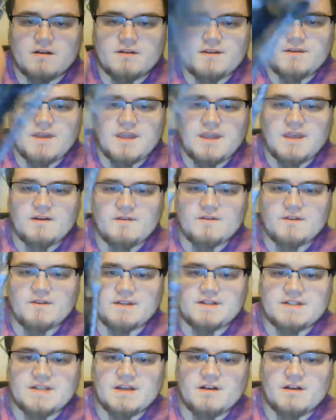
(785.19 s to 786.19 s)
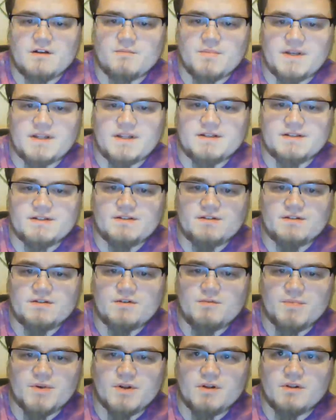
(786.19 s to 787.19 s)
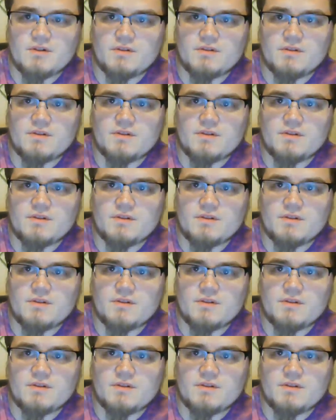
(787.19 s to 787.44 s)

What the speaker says: You can't really tell, but he's super